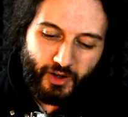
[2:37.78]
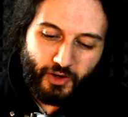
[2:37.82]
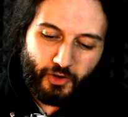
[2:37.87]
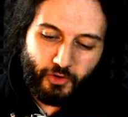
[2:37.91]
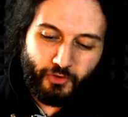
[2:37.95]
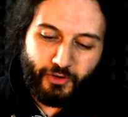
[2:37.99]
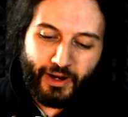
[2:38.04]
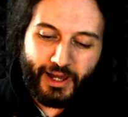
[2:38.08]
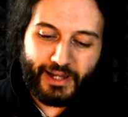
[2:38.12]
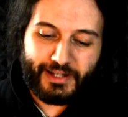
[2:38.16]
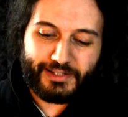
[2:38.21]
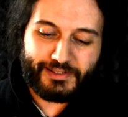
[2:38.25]

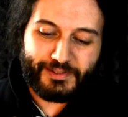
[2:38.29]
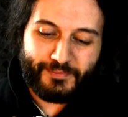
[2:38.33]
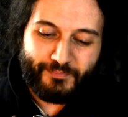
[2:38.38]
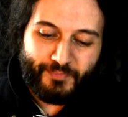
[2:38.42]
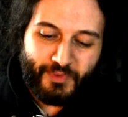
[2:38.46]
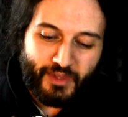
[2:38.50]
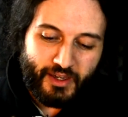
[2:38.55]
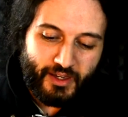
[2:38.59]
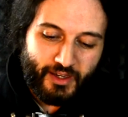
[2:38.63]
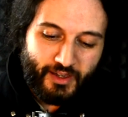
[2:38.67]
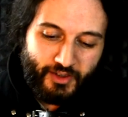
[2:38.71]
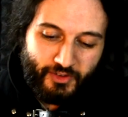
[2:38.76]
All right,
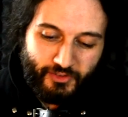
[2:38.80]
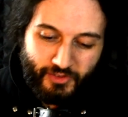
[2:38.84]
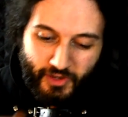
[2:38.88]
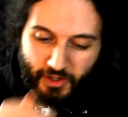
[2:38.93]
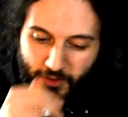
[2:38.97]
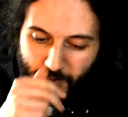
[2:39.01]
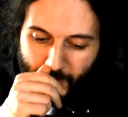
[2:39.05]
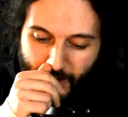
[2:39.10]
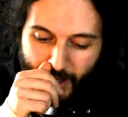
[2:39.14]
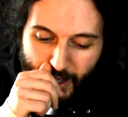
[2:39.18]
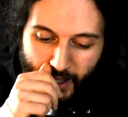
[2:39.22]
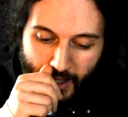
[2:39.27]

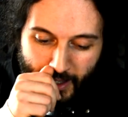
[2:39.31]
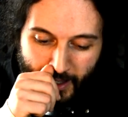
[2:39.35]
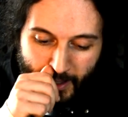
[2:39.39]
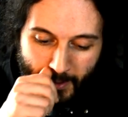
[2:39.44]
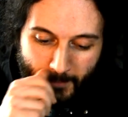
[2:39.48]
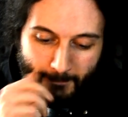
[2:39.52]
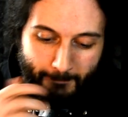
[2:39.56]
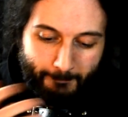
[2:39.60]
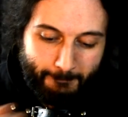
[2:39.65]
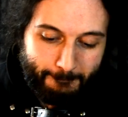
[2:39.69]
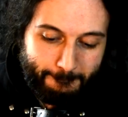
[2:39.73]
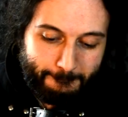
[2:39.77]
so
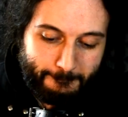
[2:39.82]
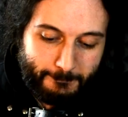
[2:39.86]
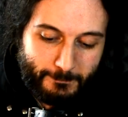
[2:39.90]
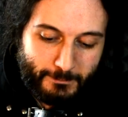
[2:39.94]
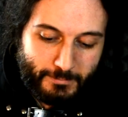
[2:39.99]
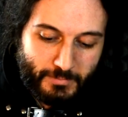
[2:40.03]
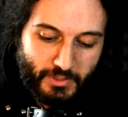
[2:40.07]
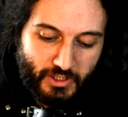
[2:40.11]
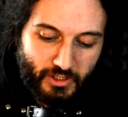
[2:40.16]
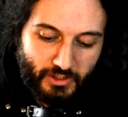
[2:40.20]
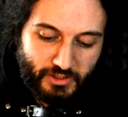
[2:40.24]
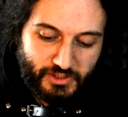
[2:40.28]
um,
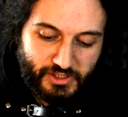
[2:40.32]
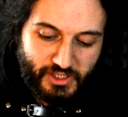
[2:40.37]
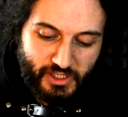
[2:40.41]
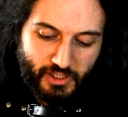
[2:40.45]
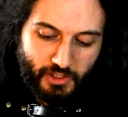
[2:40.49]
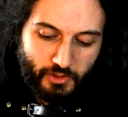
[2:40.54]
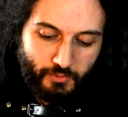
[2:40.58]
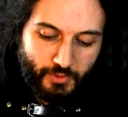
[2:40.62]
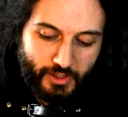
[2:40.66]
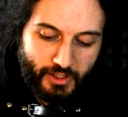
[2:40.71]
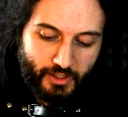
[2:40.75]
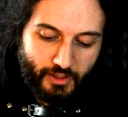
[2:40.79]

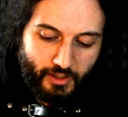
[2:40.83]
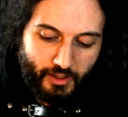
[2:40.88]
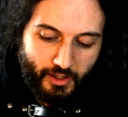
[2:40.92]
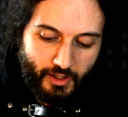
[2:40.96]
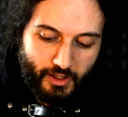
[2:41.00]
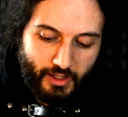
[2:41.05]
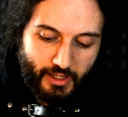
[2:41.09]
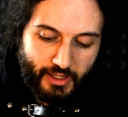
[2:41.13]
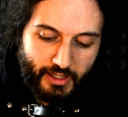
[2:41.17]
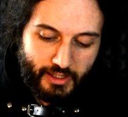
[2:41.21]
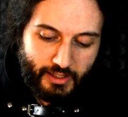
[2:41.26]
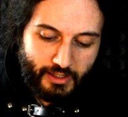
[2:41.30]
continuing
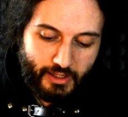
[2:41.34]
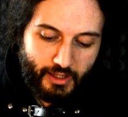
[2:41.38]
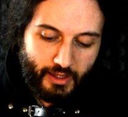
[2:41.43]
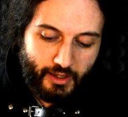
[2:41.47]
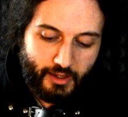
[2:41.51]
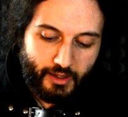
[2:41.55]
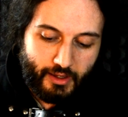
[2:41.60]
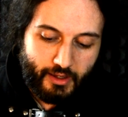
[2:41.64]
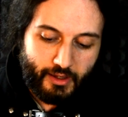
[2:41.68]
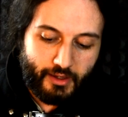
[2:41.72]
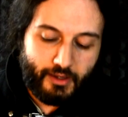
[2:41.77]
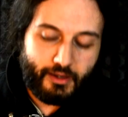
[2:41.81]
a
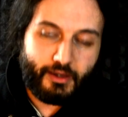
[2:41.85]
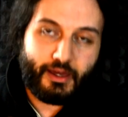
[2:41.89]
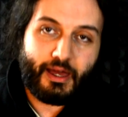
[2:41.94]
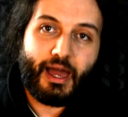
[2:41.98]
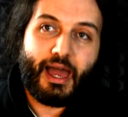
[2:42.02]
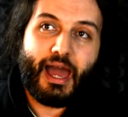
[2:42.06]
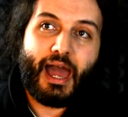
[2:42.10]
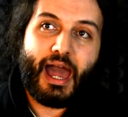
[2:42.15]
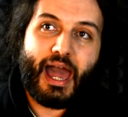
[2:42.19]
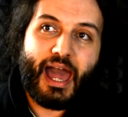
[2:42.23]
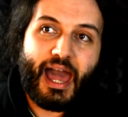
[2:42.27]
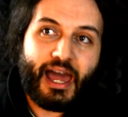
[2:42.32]
uh,
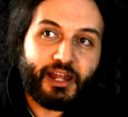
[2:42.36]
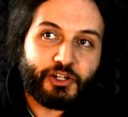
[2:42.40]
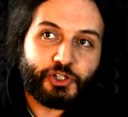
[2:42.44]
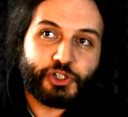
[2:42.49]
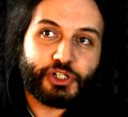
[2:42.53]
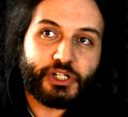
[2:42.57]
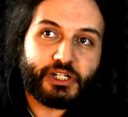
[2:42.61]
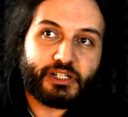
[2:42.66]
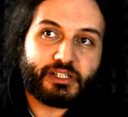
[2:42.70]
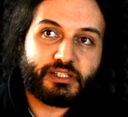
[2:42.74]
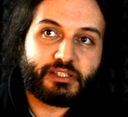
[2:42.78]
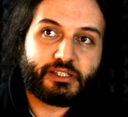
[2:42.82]

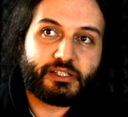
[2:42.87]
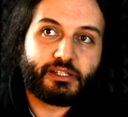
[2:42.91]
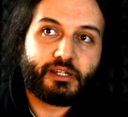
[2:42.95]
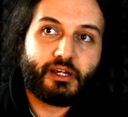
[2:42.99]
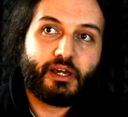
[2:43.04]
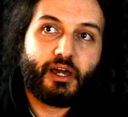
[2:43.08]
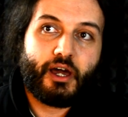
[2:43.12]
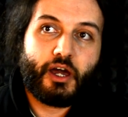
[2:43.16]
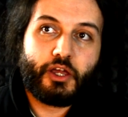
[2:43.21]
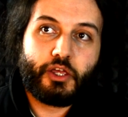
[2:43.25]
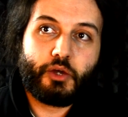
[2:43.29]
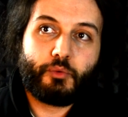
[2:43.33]
hatchet,
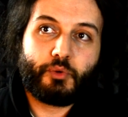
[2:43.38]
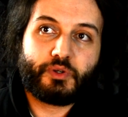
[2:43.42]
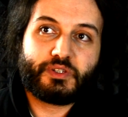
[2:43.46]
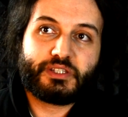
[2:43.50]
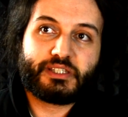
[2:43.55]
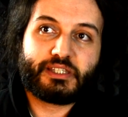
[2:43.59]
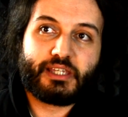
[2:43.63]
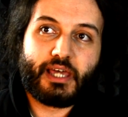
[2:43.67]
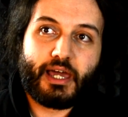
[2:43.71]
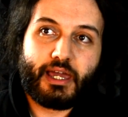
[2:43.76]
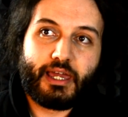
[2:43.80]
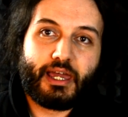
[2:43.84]
you would
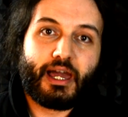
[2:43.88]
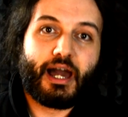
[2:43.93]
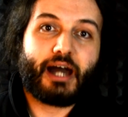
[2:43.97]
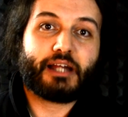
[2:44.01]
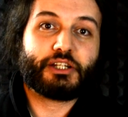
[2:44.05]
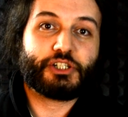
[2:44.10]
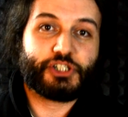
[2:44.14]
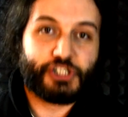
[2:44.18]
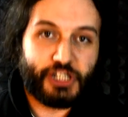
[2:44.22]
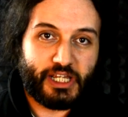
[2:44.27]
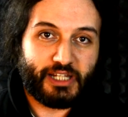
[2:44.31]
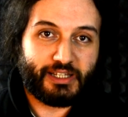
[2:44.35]
say
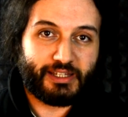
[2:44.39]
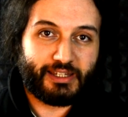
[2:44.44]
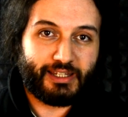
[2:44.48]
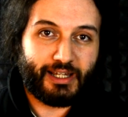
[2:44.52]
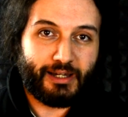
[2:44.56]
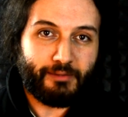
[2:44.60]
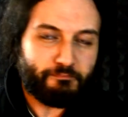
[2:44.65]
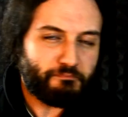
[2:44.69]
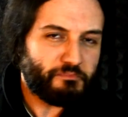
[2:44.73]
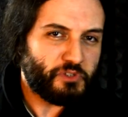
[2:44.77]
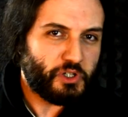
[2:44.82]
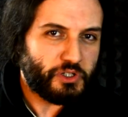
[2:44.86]

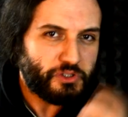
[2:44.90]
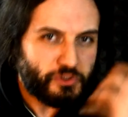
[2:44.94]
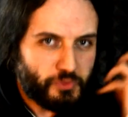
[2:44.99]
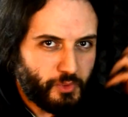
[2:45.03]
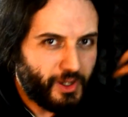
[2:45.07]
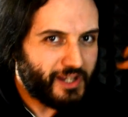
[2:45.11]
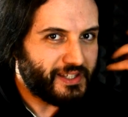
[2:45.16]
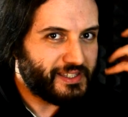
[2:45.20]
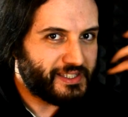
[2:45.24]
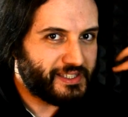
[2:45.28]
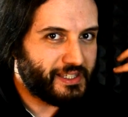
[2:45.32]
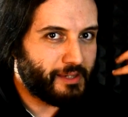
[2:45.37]
accetta, so it's
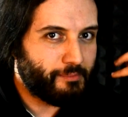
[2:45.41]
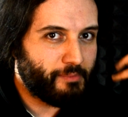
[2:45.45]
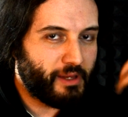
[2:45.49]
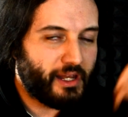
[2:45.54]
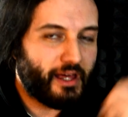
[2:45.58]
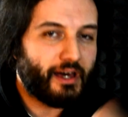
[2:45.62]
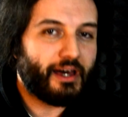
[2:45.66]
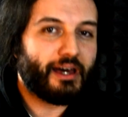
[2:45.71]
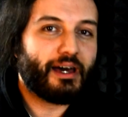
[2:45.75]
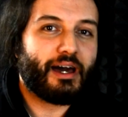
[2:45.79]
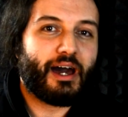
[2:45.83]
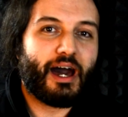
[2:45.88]
quite
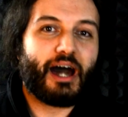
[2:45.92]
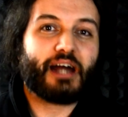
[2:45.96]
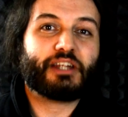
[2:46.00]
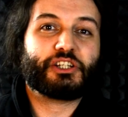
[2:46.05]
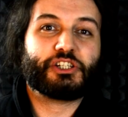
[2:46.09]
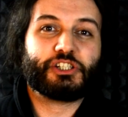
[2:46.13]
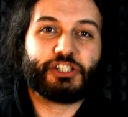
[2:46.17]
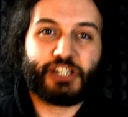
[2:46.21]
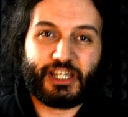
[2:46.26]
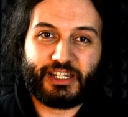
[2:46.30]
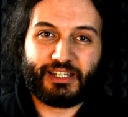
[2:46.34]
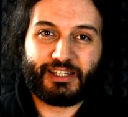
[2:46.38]
similar,
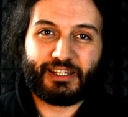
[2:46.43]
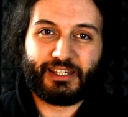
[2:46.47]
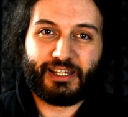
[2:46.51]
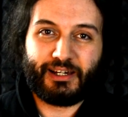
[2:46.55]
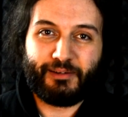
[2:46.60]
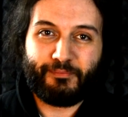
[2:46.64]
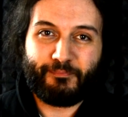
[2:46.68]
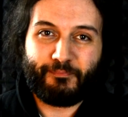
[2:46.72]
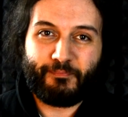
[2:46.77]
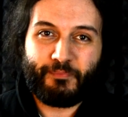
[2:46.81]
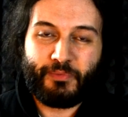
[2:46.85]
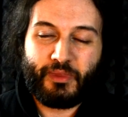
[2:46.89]

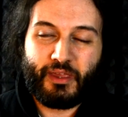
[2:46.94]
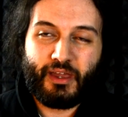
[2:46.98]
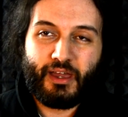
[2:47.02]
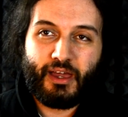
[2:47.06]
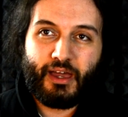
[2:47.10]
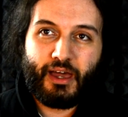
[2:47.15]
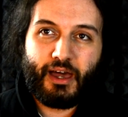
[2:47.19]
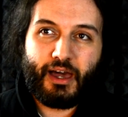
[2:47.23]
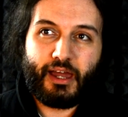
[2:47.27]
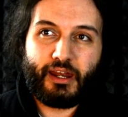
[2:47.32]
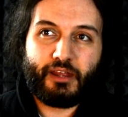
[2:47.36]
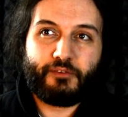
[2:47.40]
accetta.
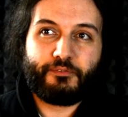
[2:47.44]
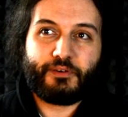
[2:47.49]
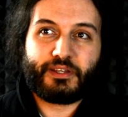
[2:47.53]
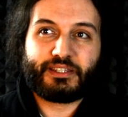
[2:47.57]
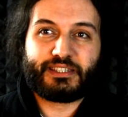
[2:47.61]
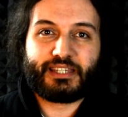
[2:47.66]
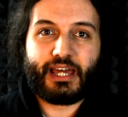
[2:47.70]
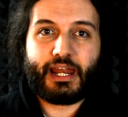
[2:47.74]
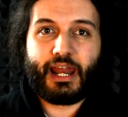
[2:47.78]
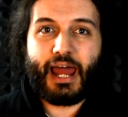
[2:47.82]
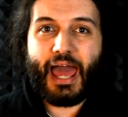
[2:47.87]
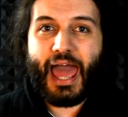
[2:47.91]
And if
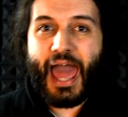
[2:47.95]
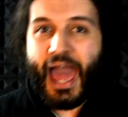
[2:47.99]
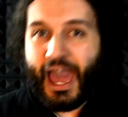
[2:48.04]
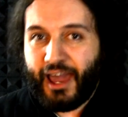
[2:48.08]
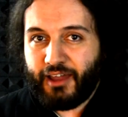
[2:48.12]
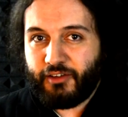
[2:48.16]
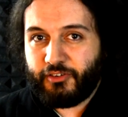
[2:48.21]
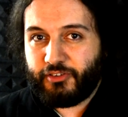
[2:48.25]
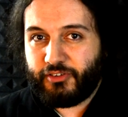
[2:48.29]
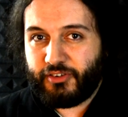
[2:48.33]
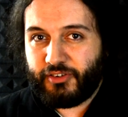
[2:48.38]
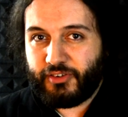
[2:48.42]
it's an
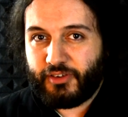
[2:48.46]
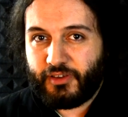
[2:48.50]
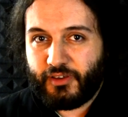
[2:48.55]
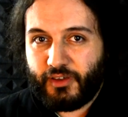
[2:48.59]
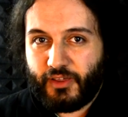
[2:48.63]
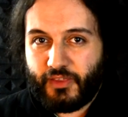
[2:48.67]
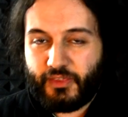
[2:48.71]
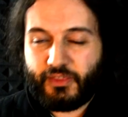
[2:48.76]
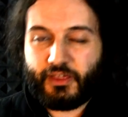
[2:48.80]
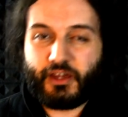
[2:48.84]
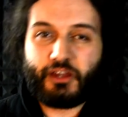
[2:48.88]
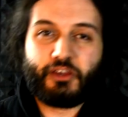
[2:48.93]
axe,
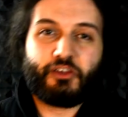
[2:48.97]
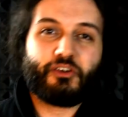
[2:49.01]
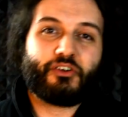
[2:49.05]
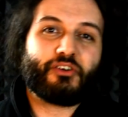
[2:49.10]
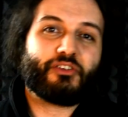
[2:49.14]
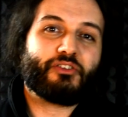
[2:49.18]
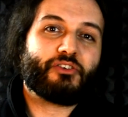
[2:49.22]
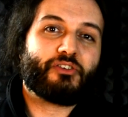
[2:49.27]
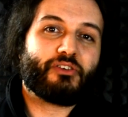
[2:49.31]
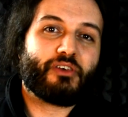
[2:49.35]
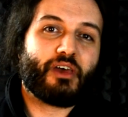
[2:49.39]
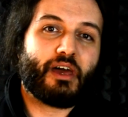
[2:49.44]
then you
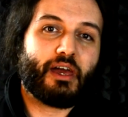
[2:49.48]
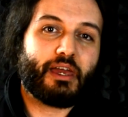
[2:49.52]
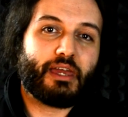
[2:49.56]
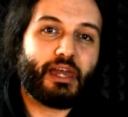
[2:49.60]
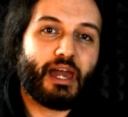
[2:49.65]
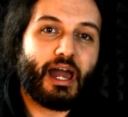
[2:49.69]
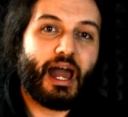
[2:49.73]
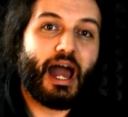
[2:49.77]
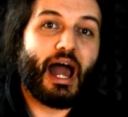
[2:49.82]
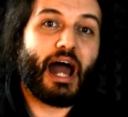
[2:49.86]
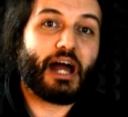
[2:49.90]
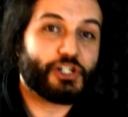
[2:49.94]
can say
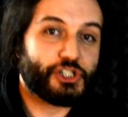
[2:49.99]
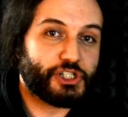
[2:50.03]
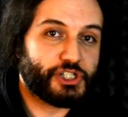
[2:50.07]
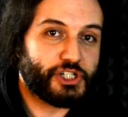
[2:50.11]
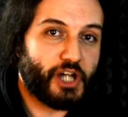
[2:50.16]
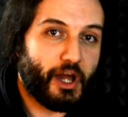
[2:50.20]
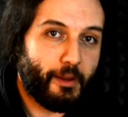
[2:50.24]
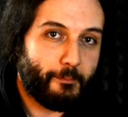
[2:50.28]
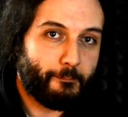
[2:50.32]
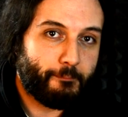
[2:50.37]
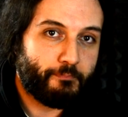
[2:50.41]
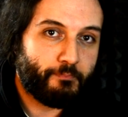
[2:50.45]

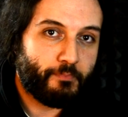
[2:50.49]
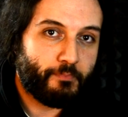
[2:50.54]
ascia.